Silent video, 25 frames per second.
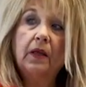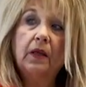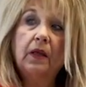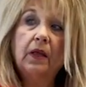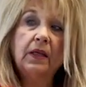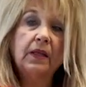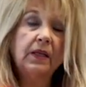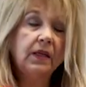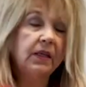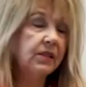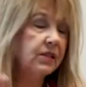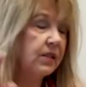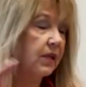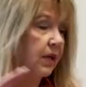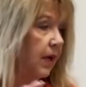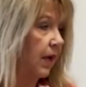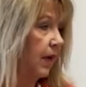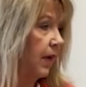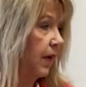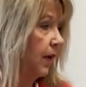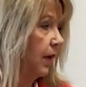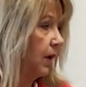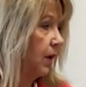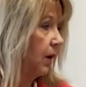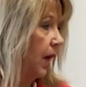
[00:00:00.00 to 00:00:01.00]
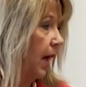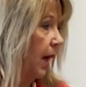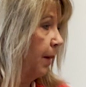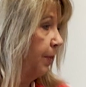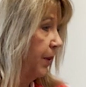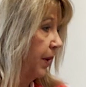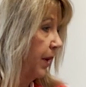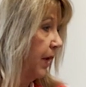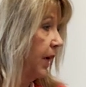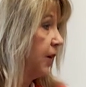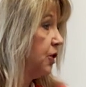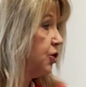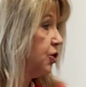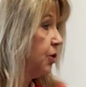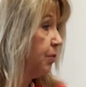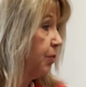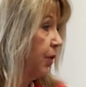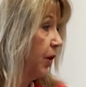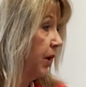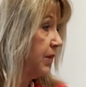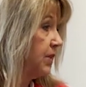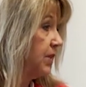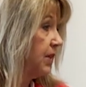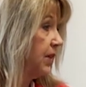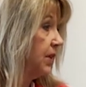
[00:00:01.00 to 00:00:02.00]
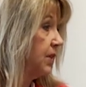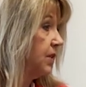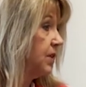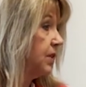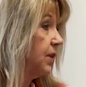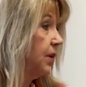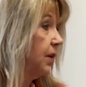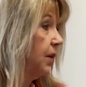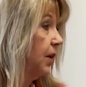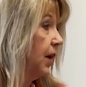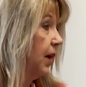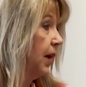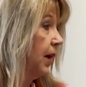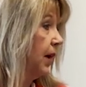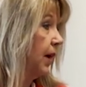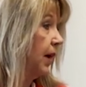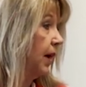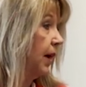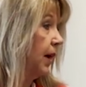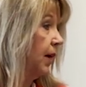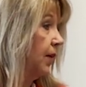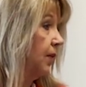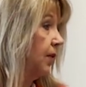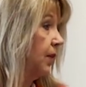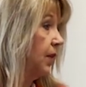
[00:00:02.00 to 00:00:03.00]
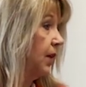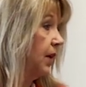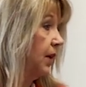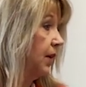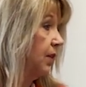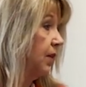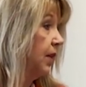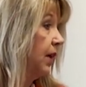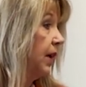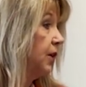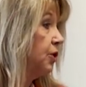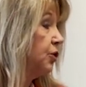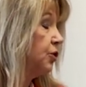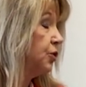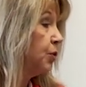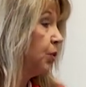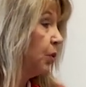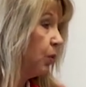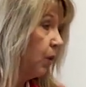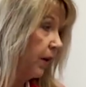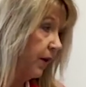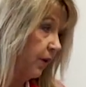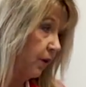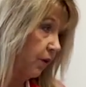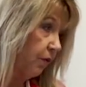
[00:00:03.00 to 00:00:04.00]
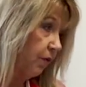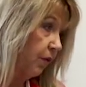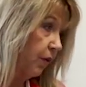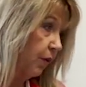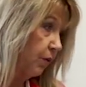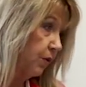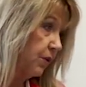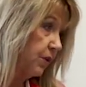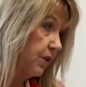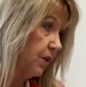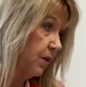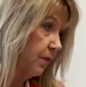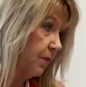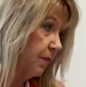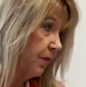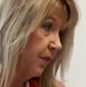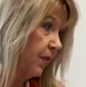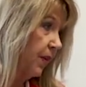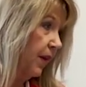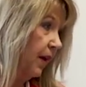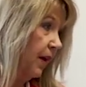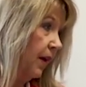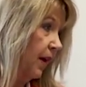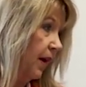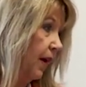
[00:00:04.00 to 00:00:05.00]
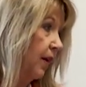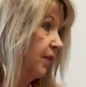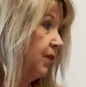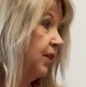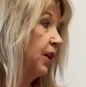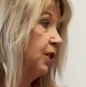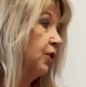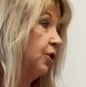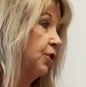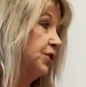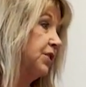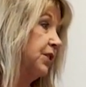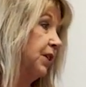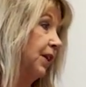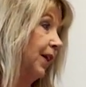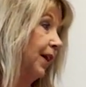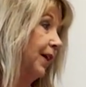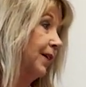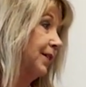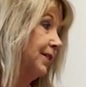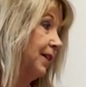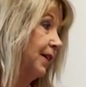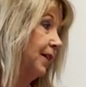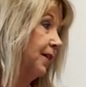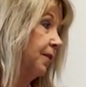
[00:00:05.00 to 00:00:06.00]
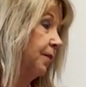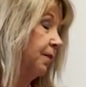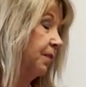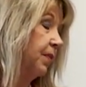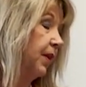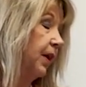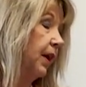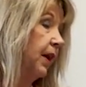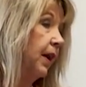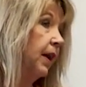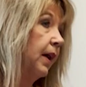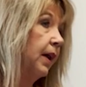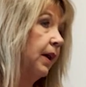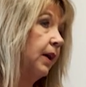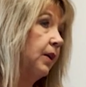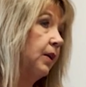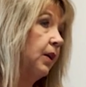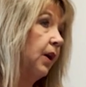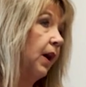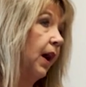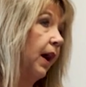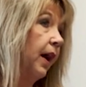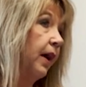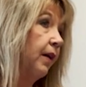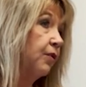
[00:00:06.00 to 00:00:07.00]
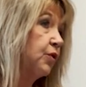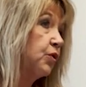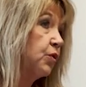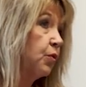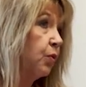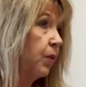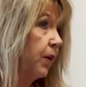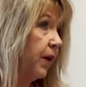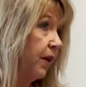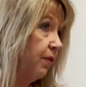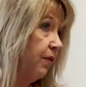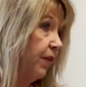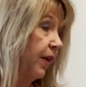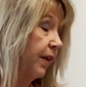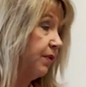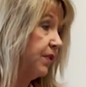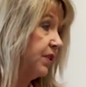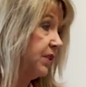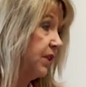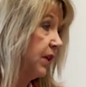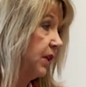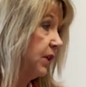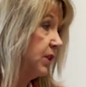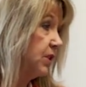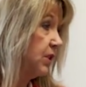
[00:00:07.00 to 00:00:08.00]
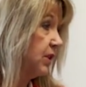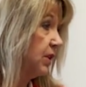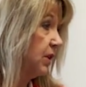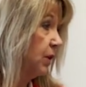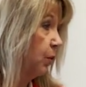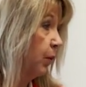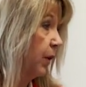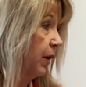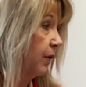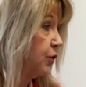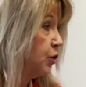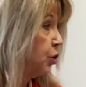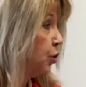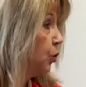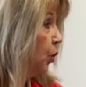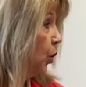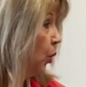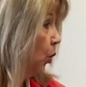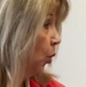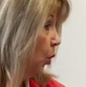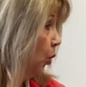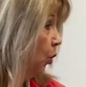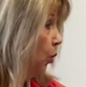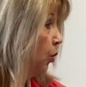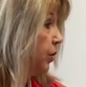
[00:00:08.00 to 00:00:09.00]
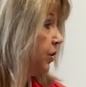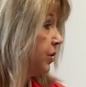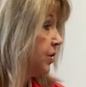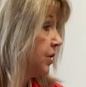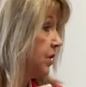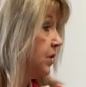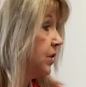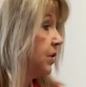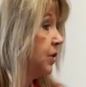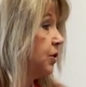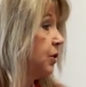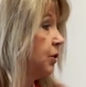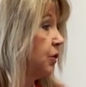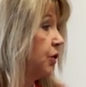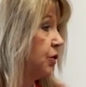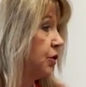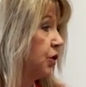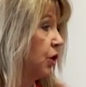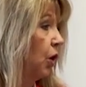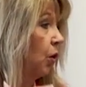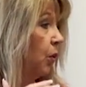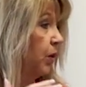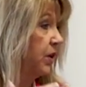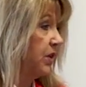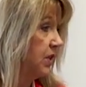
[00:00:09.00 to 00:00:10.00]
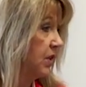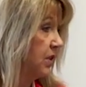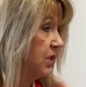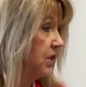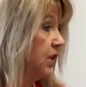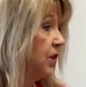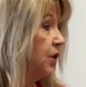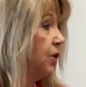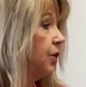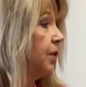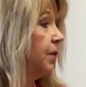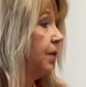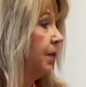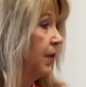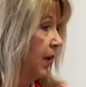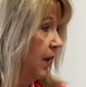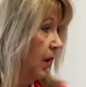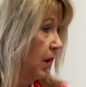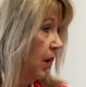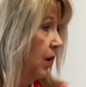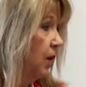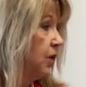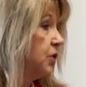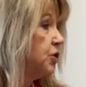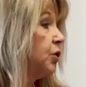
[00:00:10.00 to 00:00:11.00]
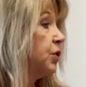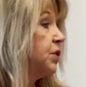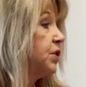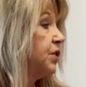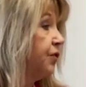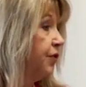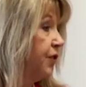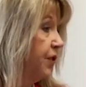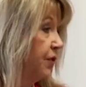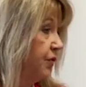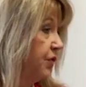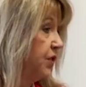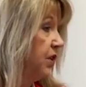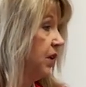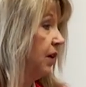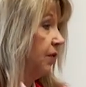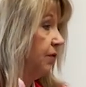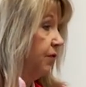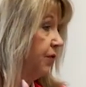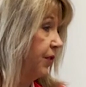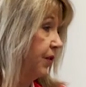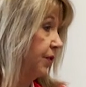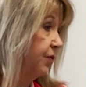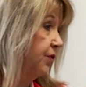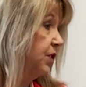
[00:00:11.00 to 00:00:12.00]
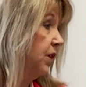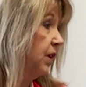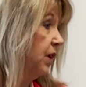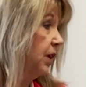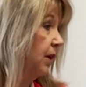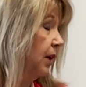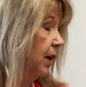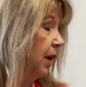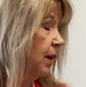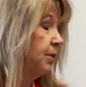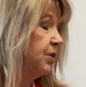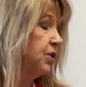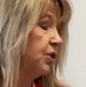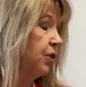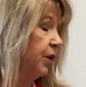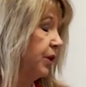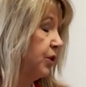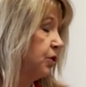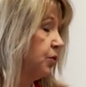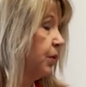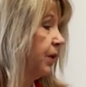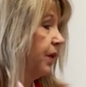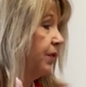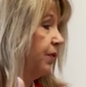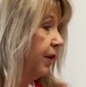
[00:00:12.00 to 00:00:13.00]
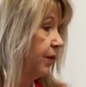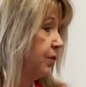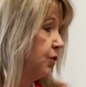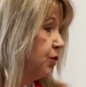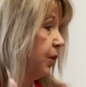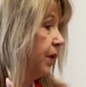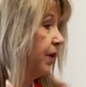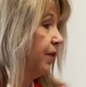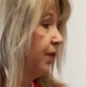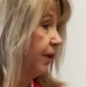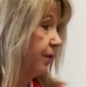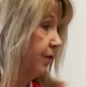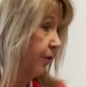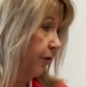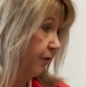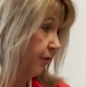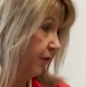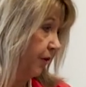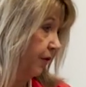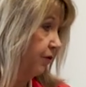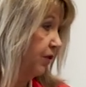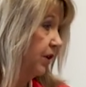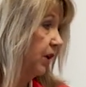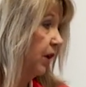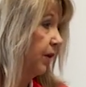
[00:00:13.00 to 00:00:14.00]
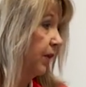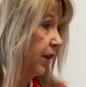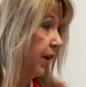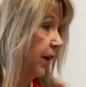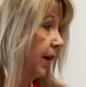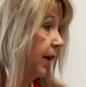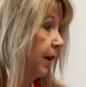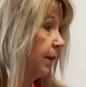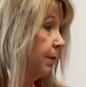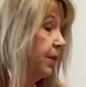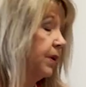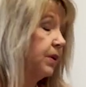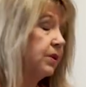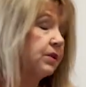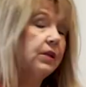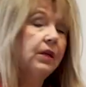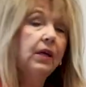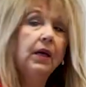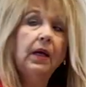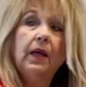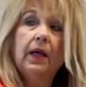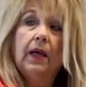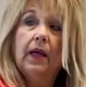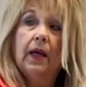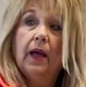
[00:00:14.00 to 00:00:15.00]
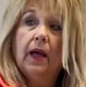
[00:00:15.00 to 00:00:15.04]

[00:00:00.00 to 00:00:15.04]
it is a application process, and then they do interviews, and then they're selected. And I have 25 seats. We have 2 cohorts, okay. So there's always a senior. So it's 50 and 50. I'm sorry, 25 and 25 for 50 on the campus. Okay.